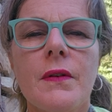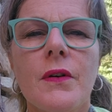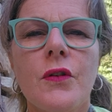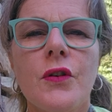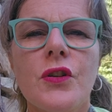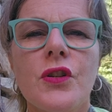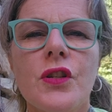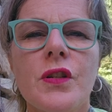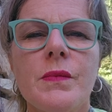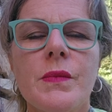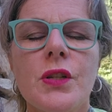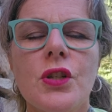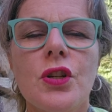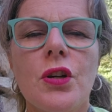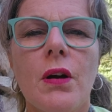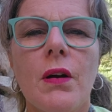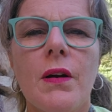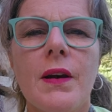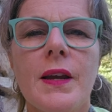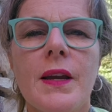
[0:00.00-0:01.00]

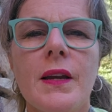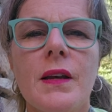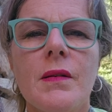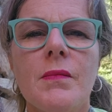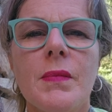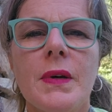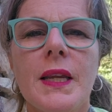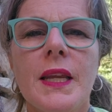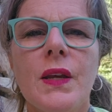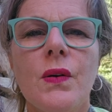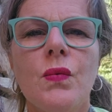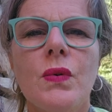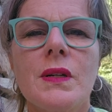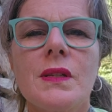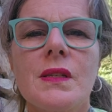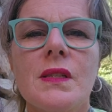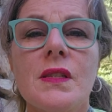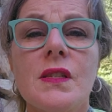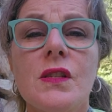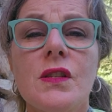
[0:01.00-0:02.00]
Krishnamacharya, but he
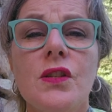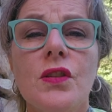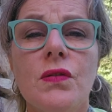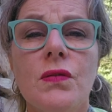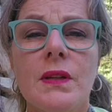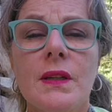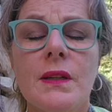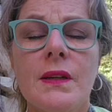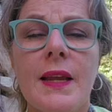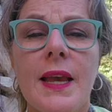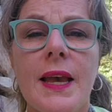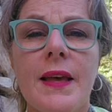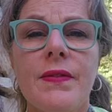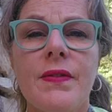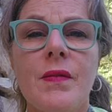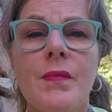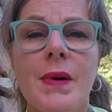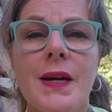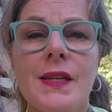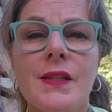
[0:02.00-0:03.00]
was a student at
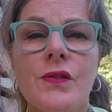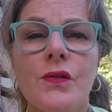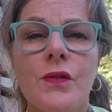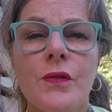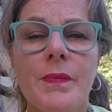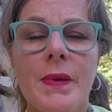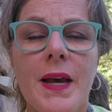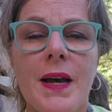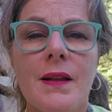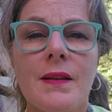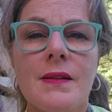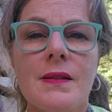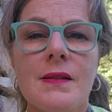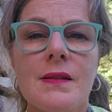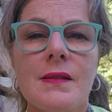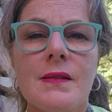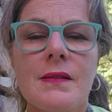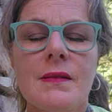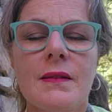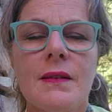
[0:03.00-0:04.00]
the Mysore
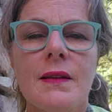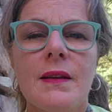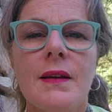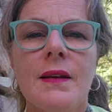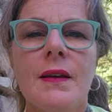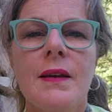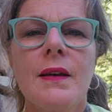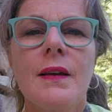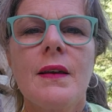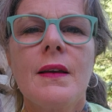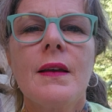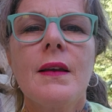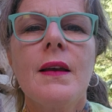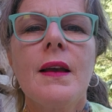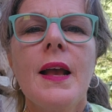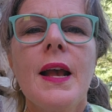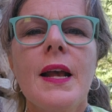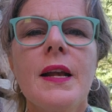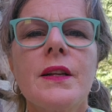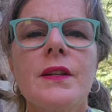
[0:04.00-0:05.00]
Palace.
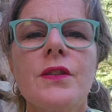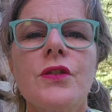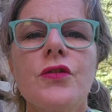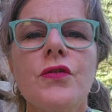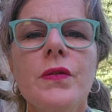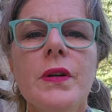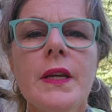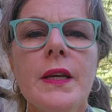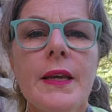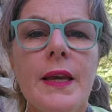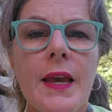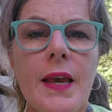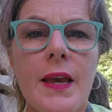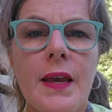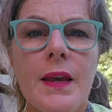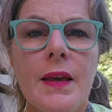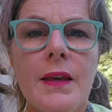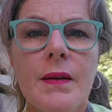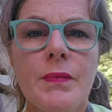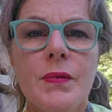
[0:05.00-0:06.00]
And Sri
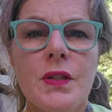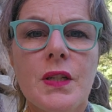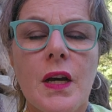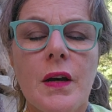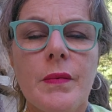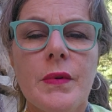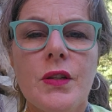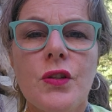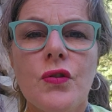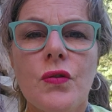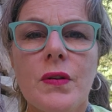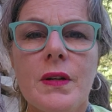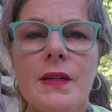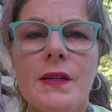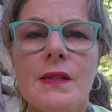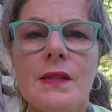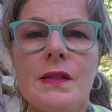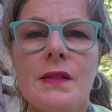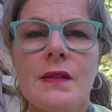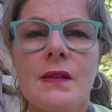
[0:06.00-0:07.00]
K. Pattabhi
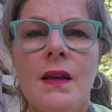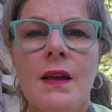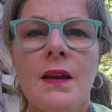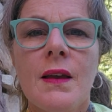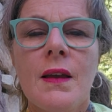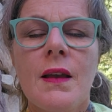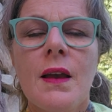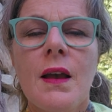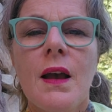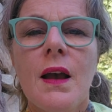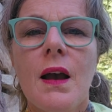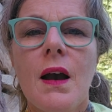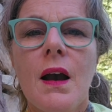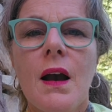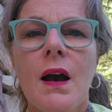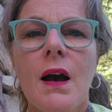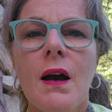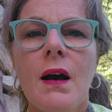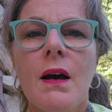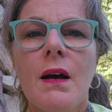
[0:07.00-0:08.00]
Jois
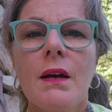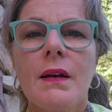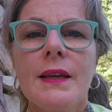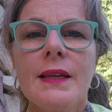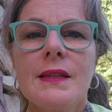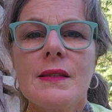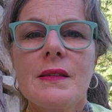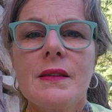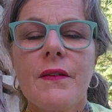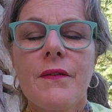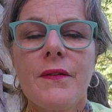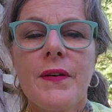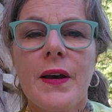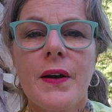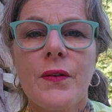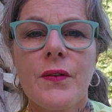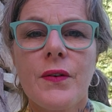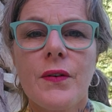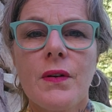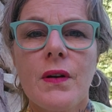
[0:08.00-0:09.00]
is the
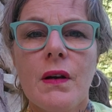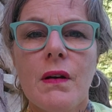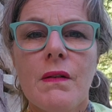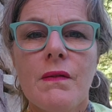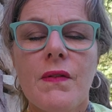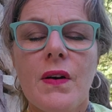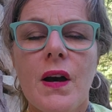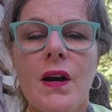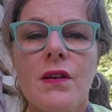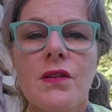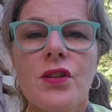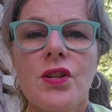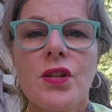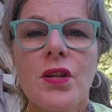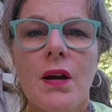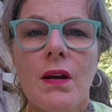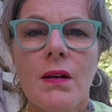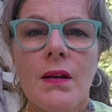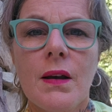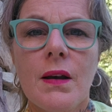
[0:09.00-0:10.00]
founder of
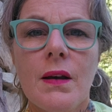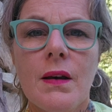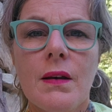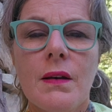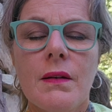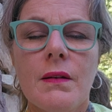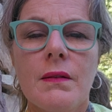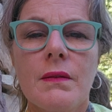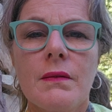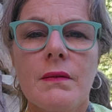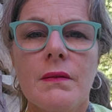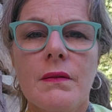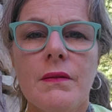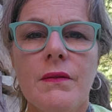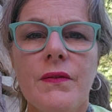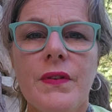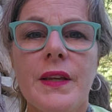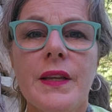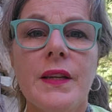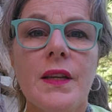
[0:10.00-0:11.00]
Ashtanga
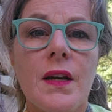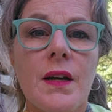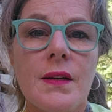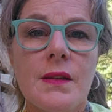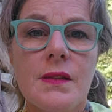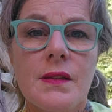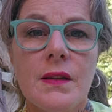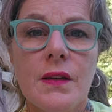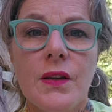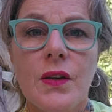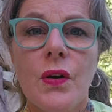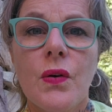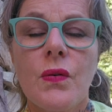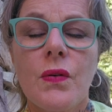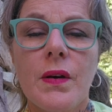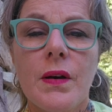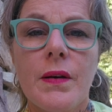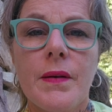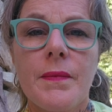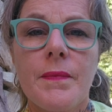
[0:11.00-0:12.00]
Vinyasa
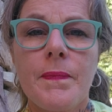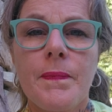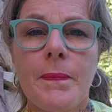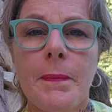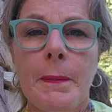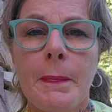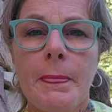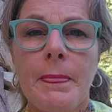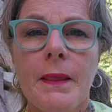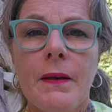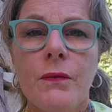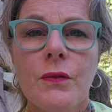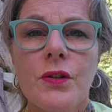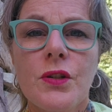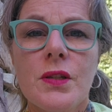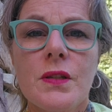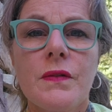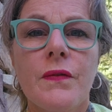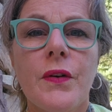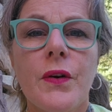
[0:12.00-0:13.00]
Yoga,
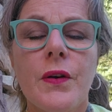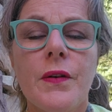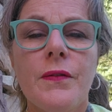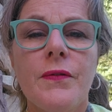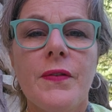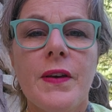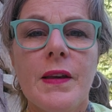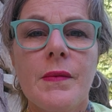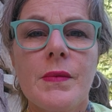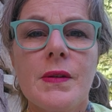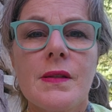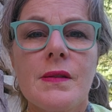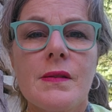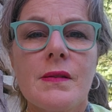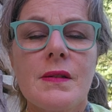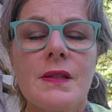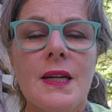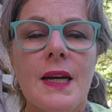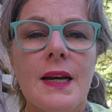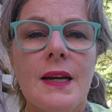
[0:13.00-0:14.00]
which is a very famous
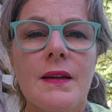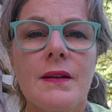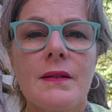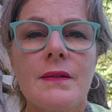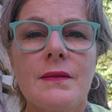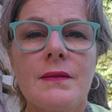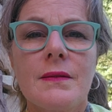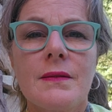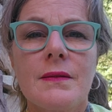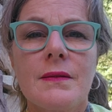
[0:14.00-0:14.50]
style